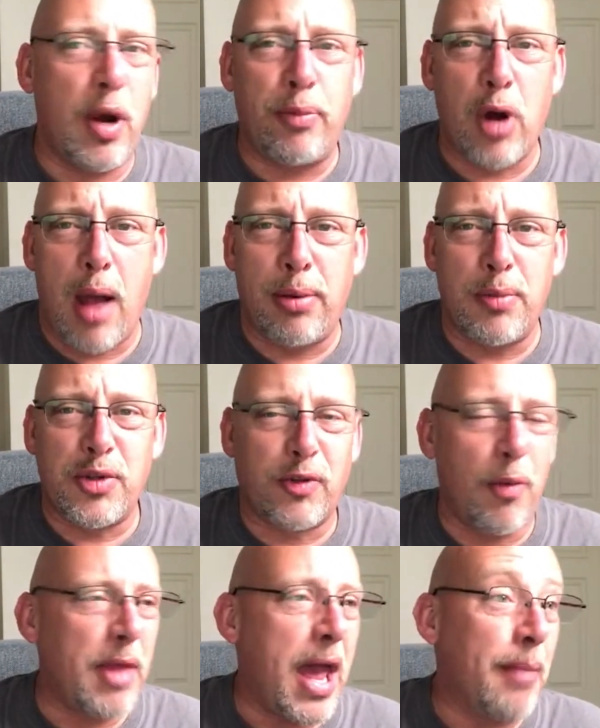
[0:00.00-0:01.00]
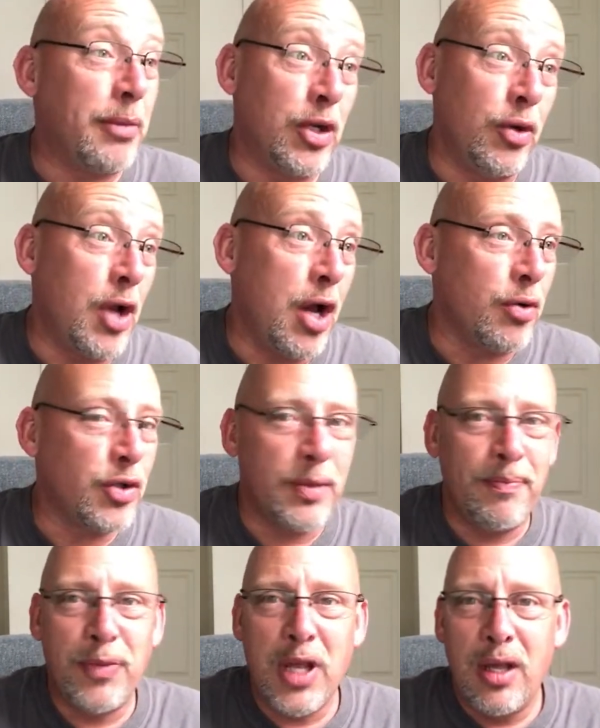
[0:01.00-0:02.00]
problems from that, but who knows?
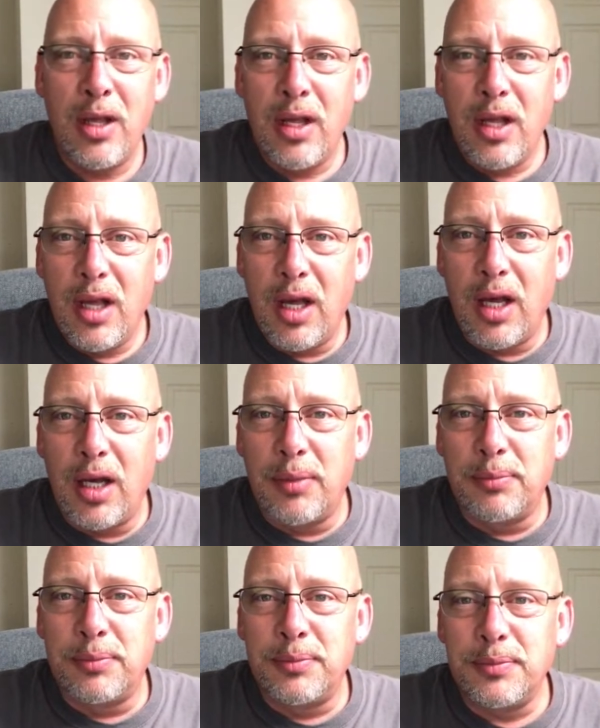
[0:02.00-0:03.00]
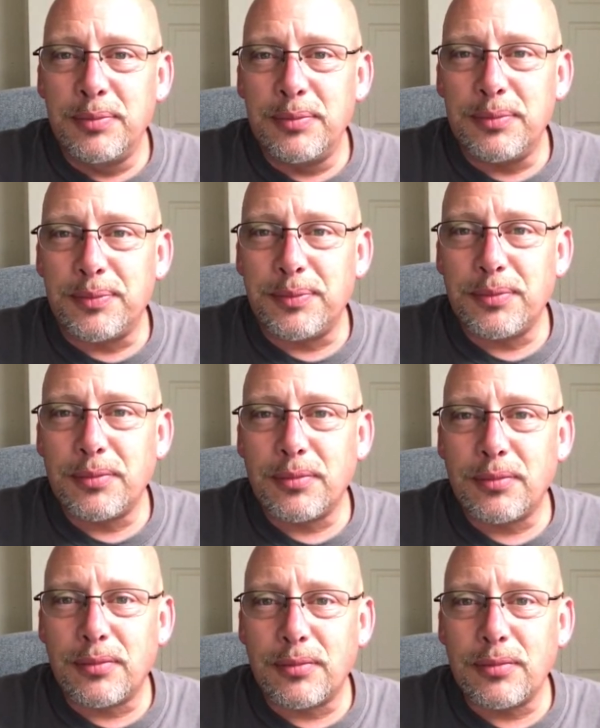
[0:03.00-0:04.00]
Um,
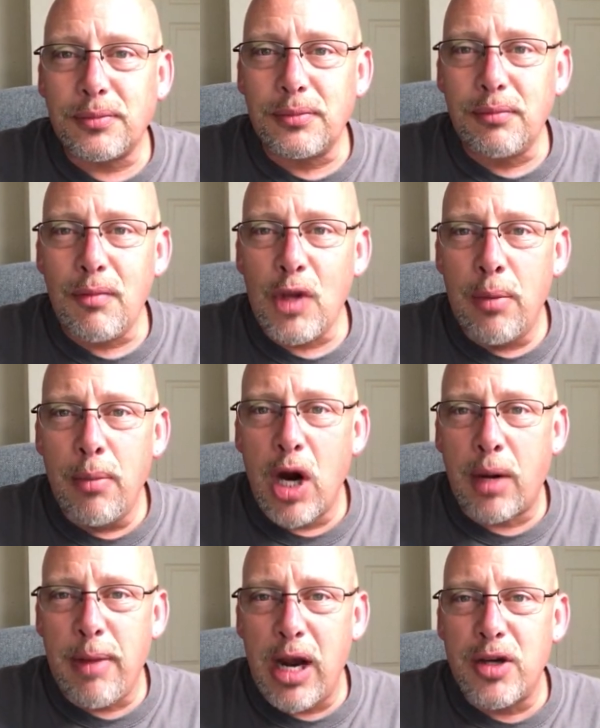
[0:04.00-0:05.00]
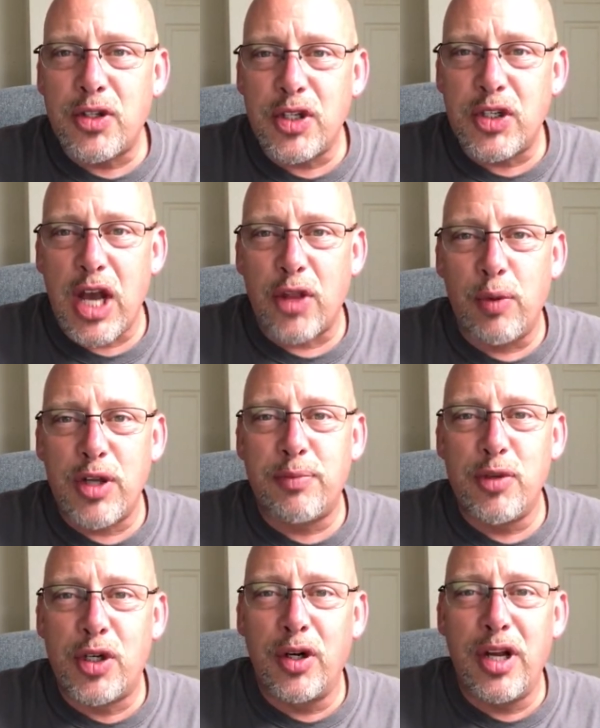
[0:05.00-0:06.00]
Mark Myers says
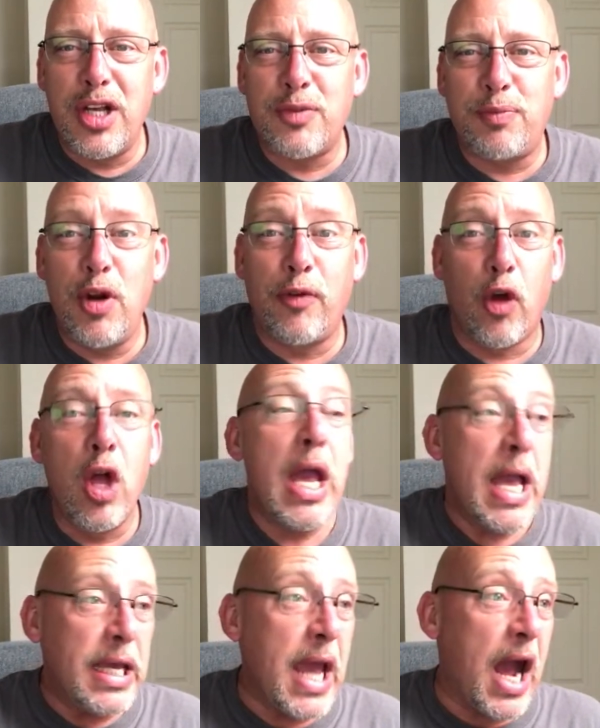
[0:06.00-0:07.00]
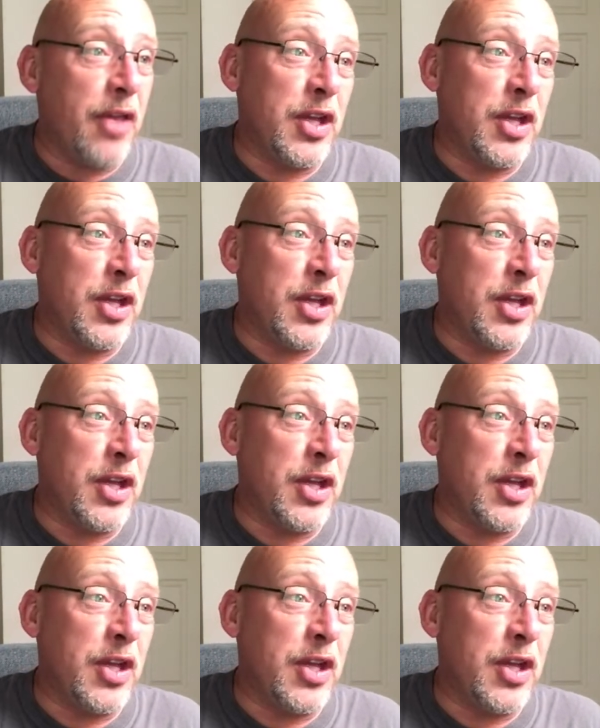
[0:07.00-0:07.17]
Southwest Missouri is beautiful. Yeah, I